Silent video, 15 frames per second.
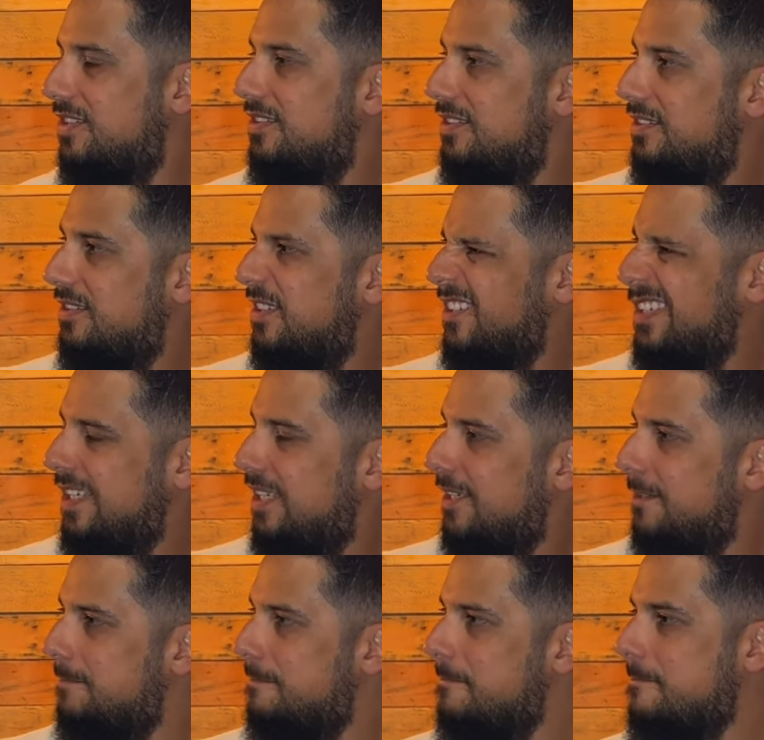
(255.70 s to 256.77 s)

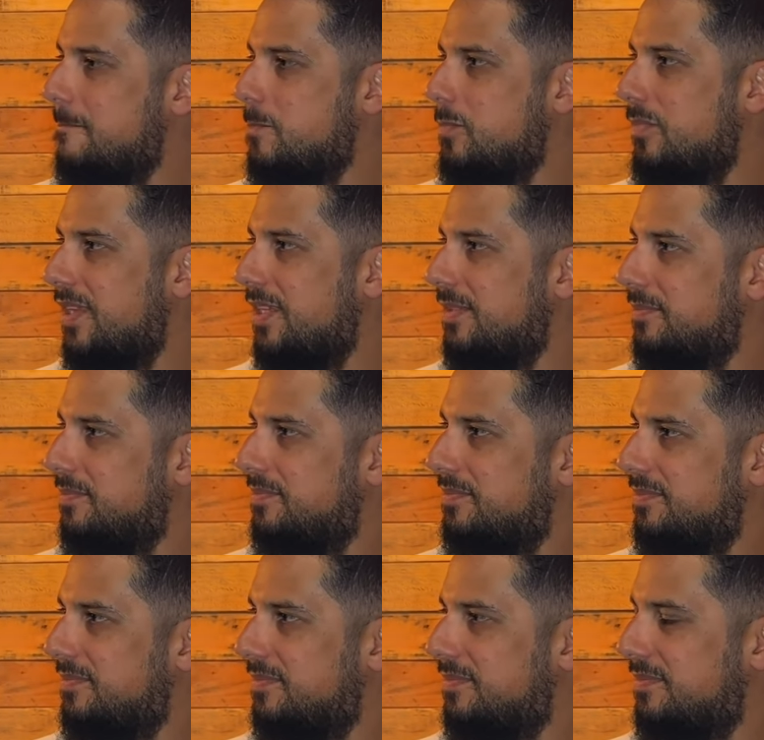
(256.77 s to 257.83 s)

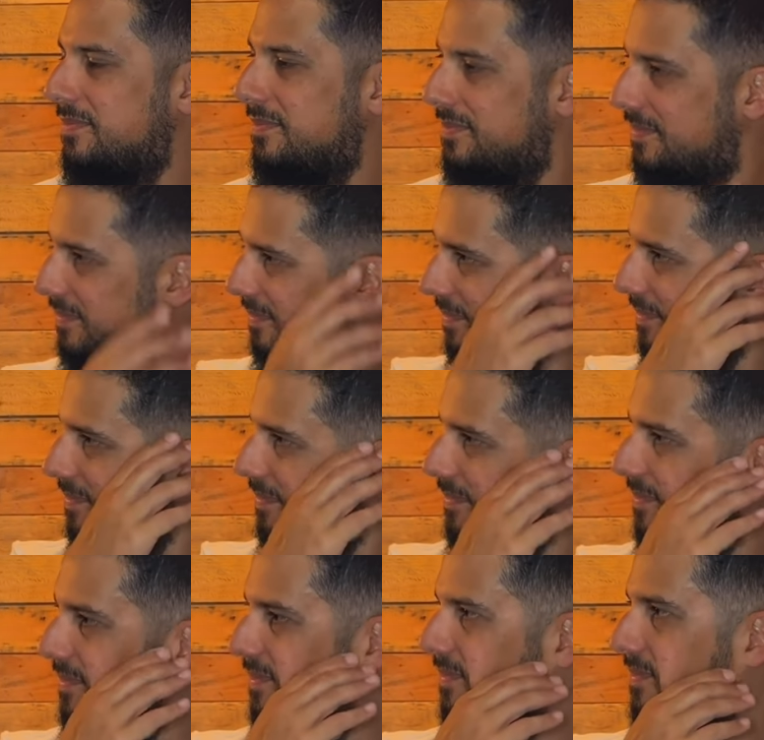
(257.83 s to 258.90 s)

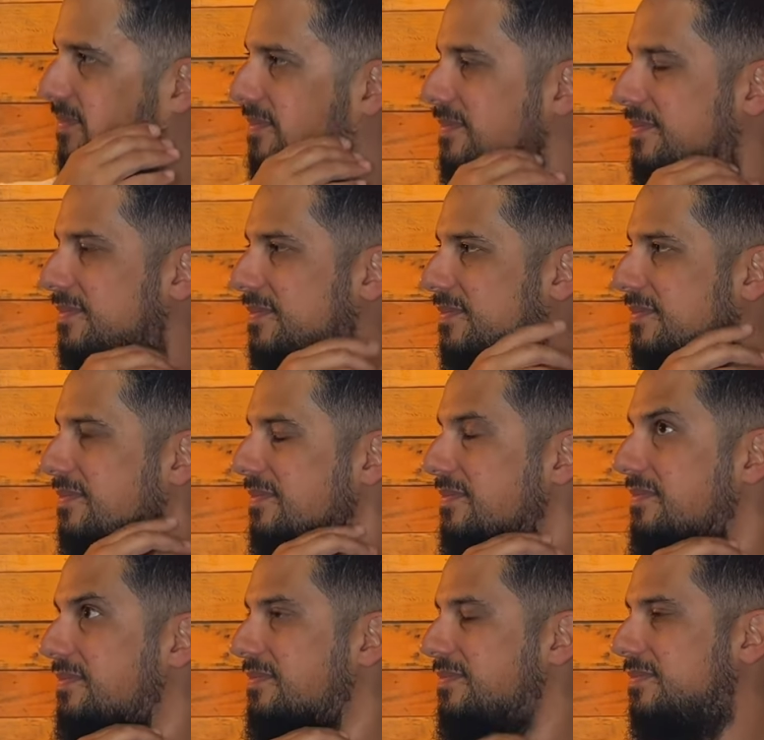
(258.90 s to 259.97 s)

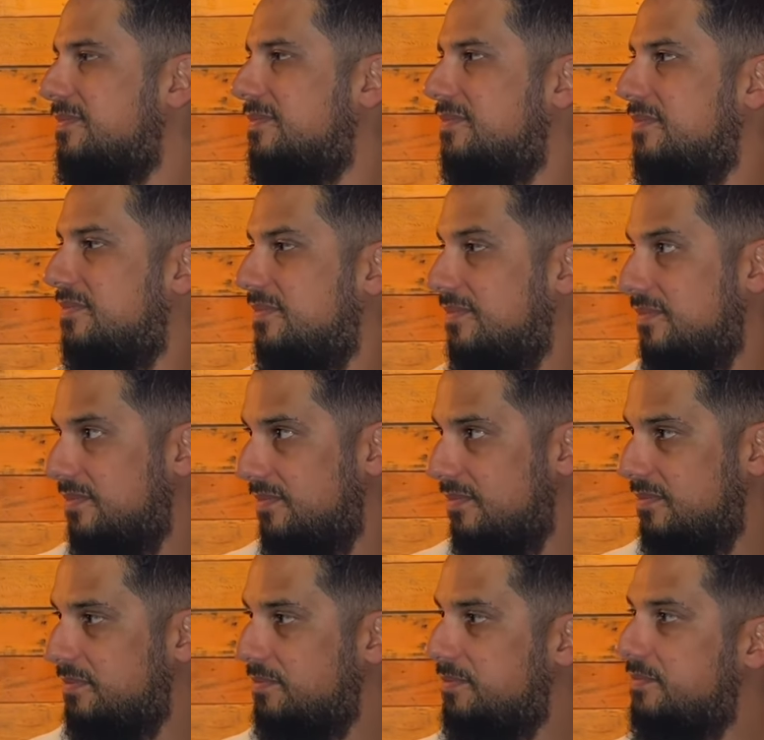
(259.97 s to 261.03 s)

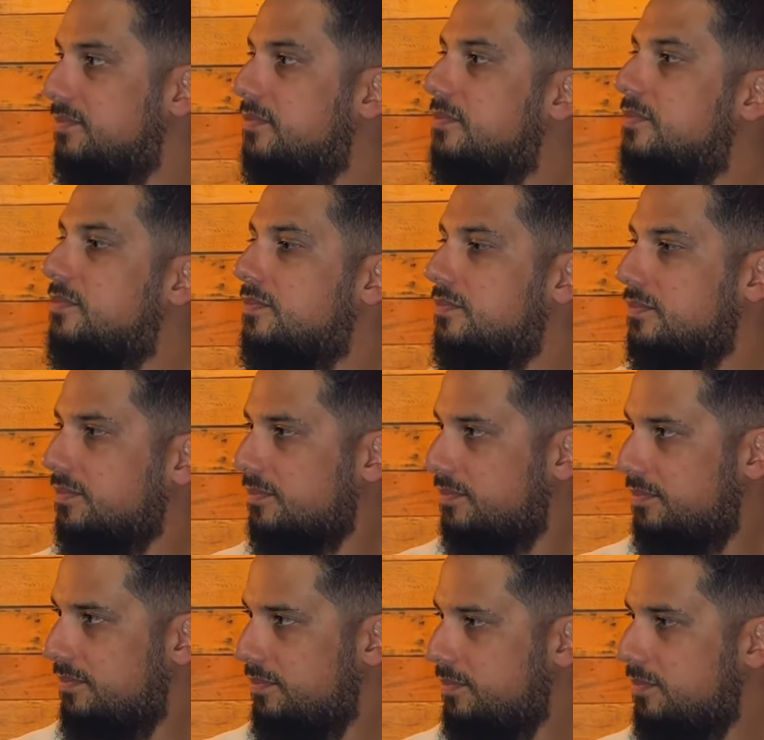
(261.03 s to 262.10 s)

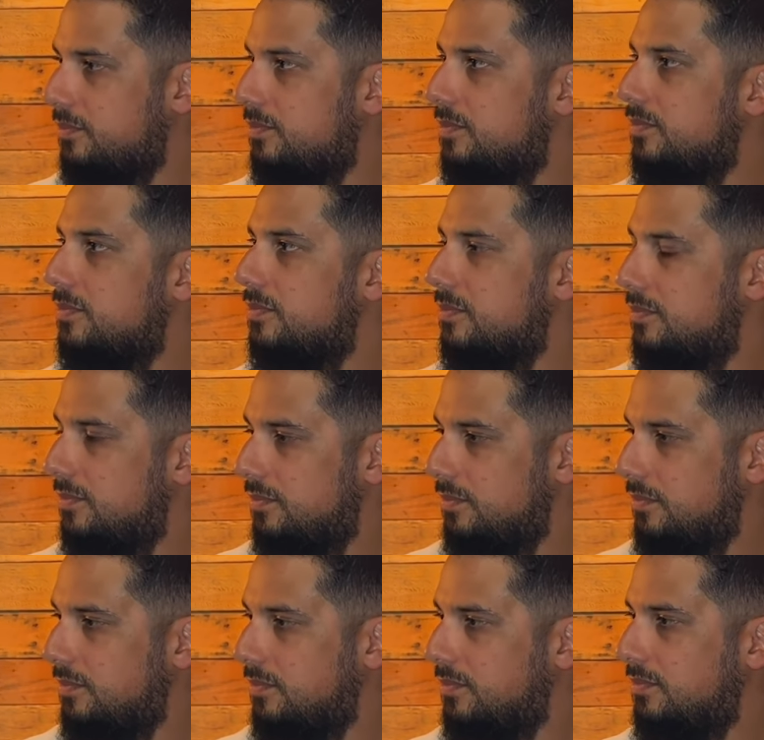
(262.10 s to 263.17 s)

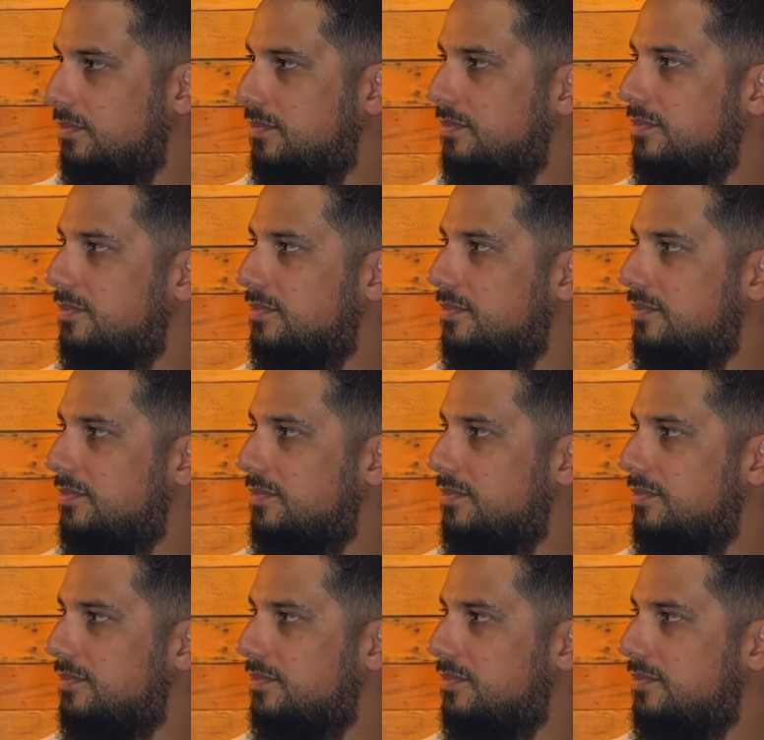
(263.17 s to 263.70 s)
[no speech]